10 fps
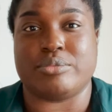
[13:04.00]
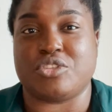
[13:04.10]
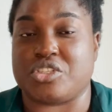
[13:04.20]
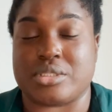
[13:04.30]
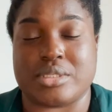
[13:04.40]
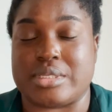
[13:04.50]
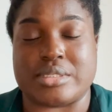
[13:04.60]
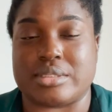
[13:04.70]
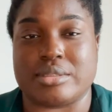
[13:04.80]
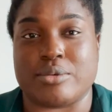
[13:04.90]

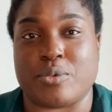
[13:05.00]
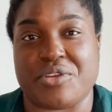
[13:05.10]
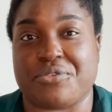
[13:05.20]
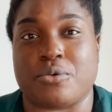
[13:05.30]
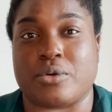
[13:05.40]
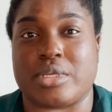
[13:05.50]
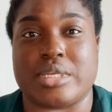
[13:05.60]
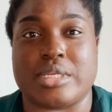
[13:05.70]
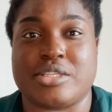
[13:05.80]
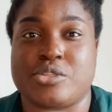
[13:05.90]
the way forward. It
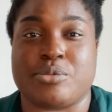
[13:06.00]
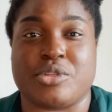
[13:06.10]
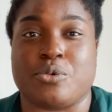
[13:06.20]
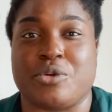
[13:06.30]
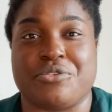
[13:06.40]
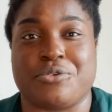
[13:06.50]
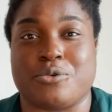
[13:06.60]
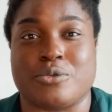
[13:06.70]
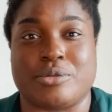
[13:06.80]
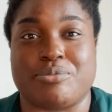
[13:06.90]
needs to be the way
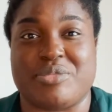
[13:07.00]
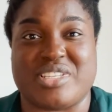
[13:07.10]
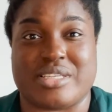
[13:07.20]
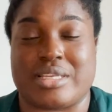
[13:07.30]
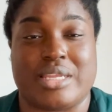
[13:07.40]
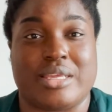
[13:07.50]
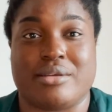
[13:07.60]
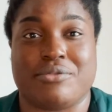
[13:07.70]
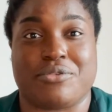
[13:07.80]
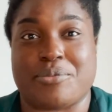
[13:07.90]
forward basically
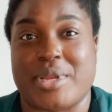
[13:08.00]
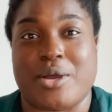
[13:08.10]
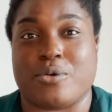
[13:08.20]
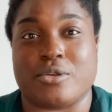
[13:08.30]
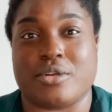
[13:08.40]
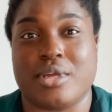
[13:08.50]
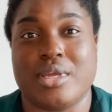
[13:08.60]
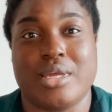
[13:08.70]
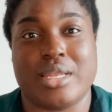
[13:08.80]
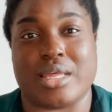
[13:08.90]
from now on.
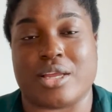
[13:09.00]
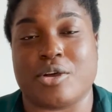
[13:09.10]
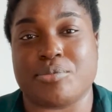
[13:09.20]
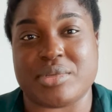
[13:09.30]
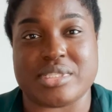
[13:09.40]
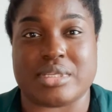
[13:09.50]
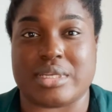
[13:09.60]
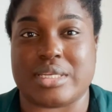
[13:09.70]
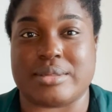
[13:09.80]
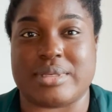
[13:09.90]
Like companies that
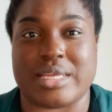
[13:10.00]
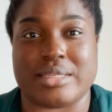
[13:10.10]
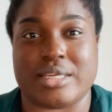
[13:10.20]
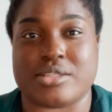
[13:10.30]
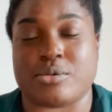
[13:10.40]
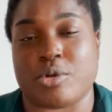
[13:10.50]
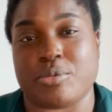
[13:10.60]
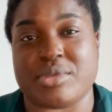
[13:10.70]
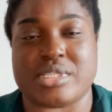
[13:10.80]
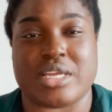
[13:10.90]
not there are some
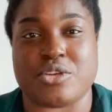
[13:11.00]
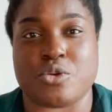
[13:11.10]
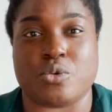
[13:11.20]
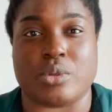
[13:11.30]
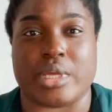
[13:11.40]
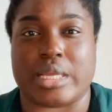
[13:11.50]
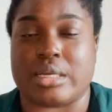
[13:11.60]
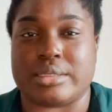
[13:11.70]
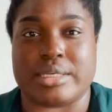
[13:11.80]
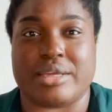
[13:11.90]
companies I know like
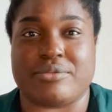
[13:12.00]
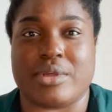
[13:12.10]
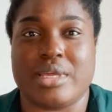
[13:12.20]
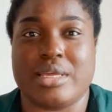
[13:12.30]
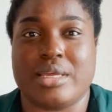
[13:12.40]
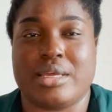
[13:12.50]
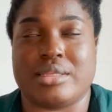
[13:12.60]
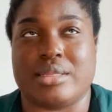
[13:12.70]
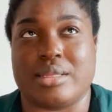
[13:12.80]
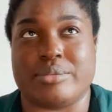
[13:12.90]
connect.
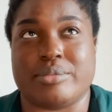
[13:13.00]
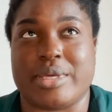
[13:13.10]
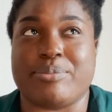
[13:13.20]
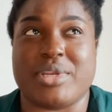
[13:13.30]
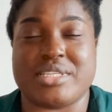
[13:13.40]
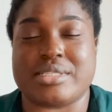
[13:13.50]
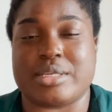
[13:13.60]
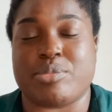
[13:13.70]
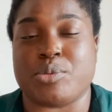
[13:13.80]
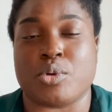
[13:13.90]
There are places
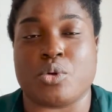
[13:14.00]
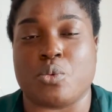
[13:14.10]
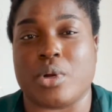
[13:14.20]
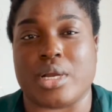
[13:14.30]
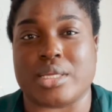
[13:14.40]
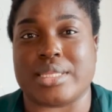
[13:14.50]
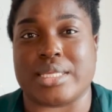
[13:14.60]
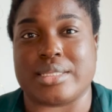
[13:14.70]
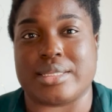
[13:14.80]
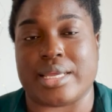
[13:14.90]
that people can work
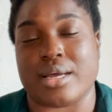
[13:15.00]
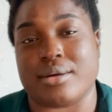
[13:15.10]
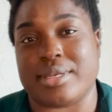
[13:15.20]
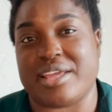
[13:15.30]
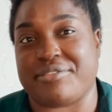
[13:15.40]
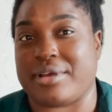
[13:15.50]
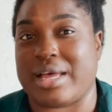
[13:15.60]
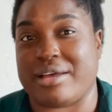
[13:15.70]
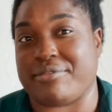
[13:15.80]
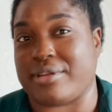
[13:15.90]
that they can never
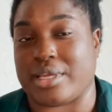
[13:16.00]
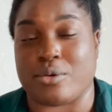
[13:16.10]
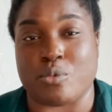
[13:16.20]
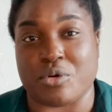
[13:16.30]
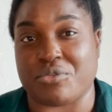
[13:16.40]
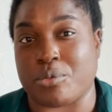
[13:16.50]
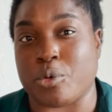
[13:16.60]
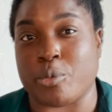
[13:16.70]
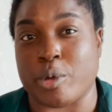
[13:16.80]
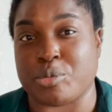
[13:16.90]
have like a work from
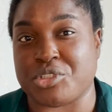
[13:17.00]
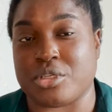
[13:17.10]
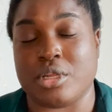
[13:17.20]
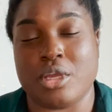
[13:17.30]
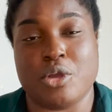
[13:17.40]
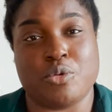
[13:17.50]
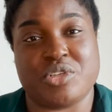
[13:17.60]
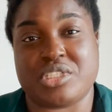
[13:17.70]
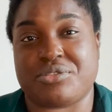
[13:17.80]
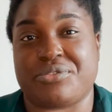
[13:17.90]
home option,
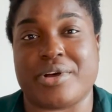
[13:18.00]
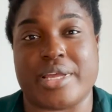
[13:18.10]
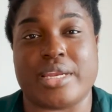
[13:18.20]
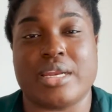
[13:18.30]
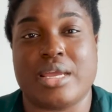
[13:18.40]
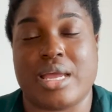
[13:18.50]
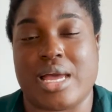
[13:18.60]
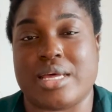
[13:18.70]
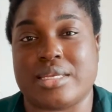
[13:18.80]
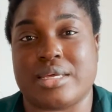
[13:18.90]
which is fine.
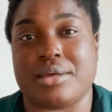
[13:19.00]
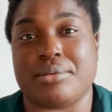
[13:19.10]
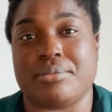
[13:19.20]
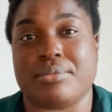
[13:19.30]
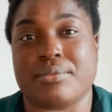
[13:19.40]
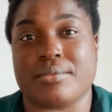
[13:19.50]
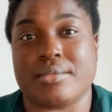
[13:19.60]
And